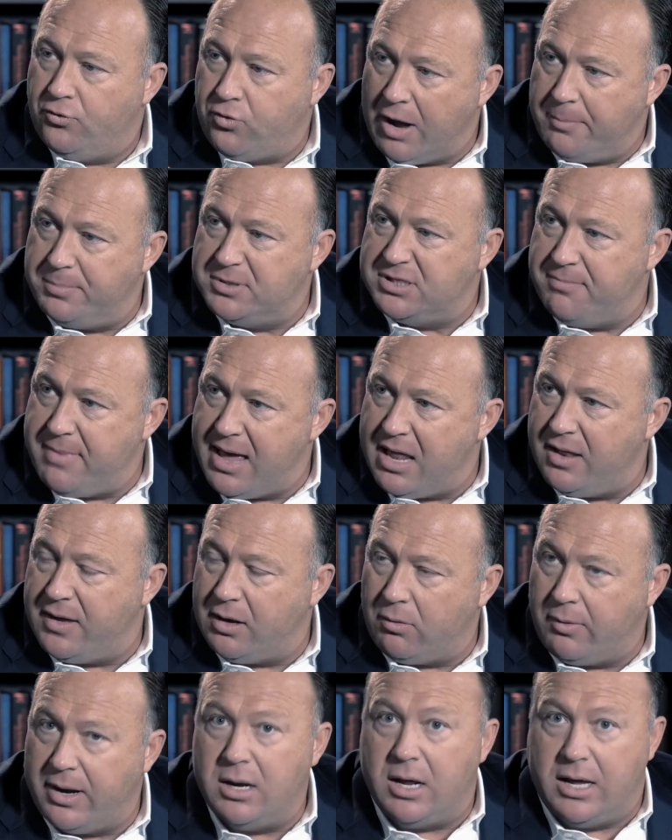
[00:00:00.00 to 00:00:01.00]
Trump is the man in the
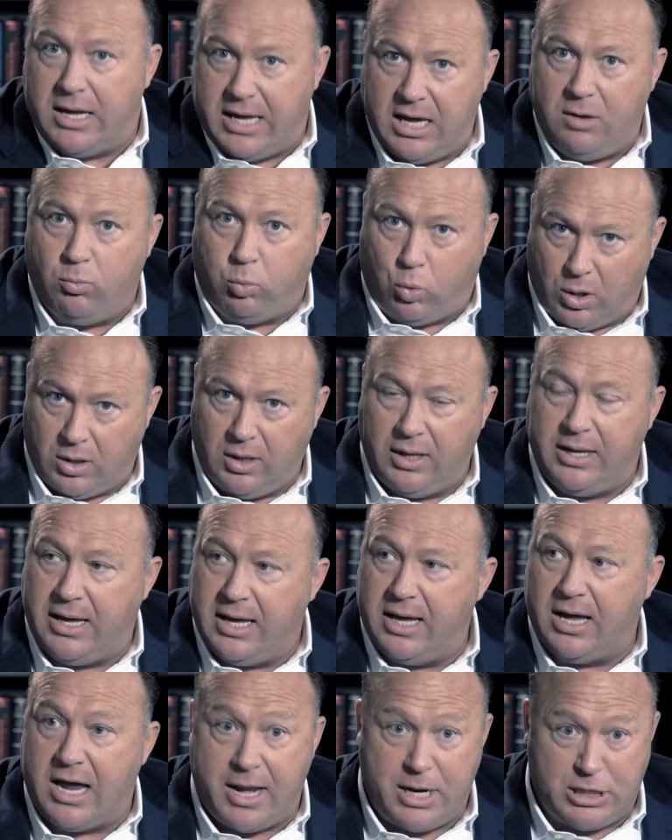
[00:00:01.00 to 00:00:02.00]
arena. He really
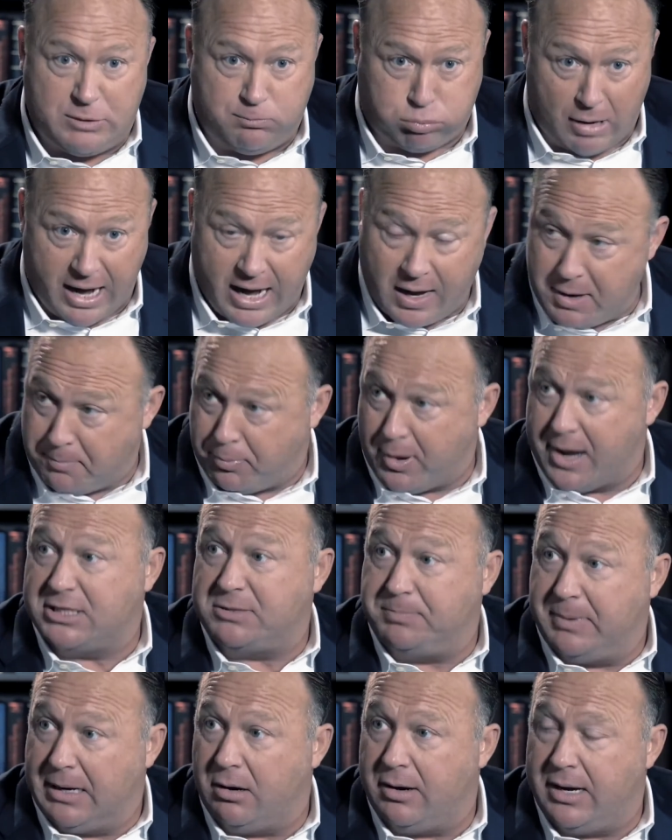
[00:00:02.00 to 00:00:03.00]
is, and he's bringing the
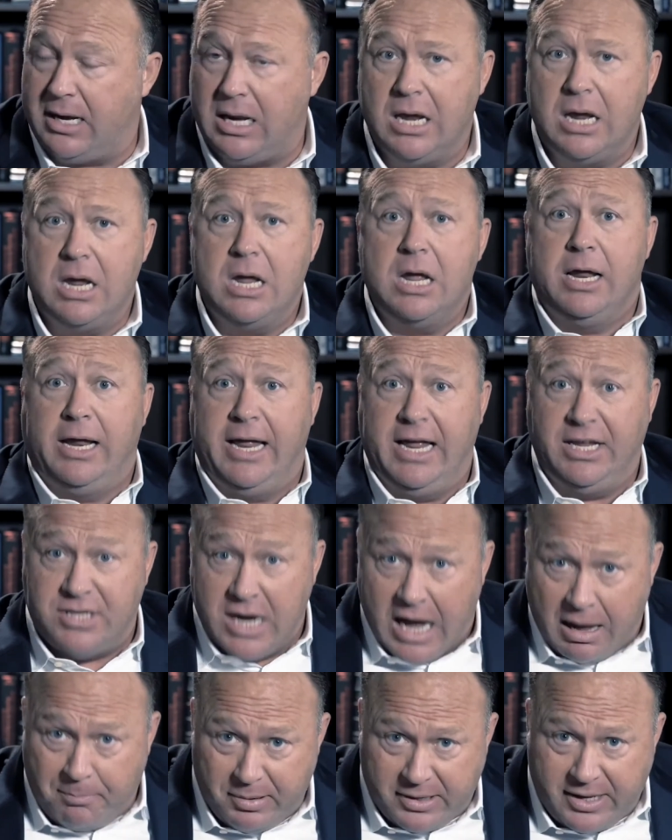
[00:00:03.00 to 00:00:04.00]
prosperity. Yeah. He's
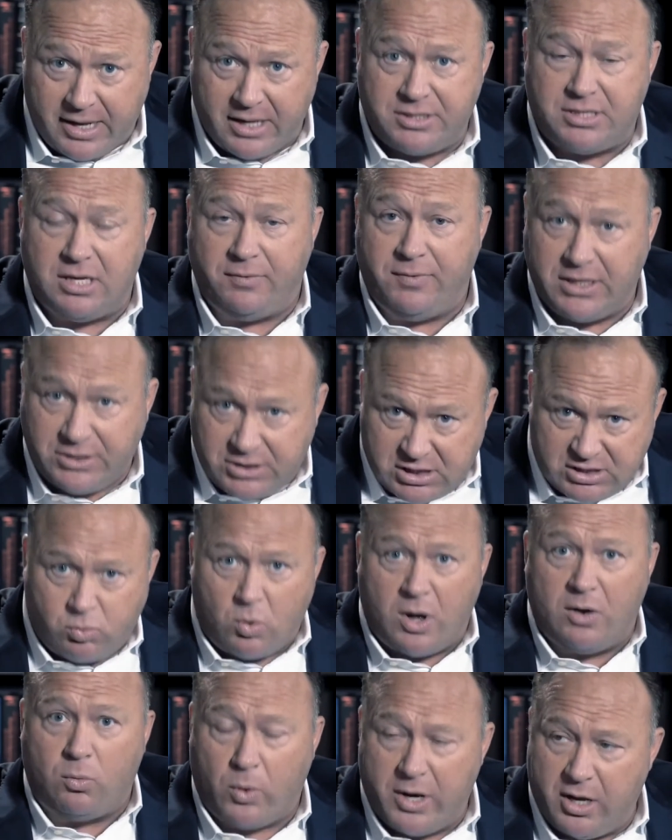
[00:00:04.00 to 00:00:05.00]
up against, this is
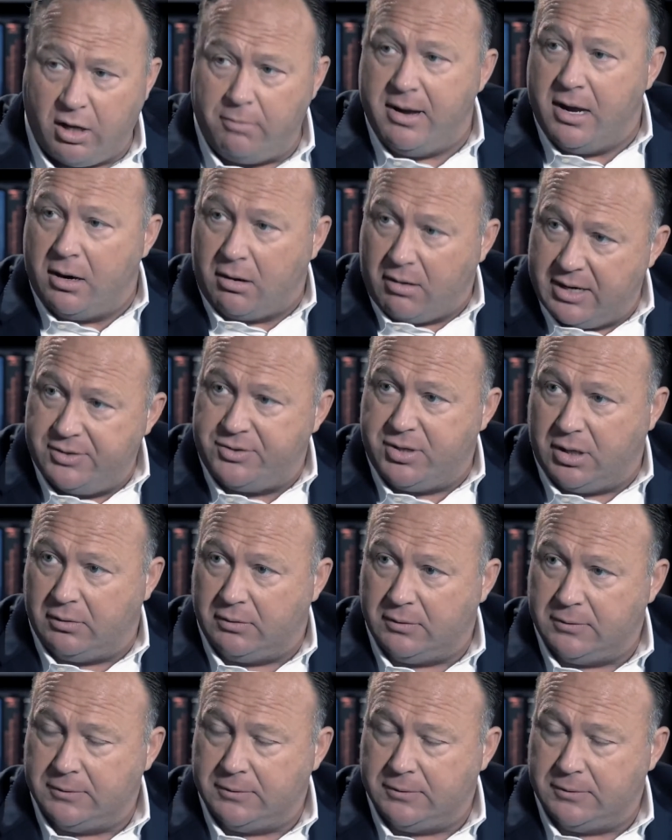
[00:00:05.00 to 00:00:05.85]
what real men are into.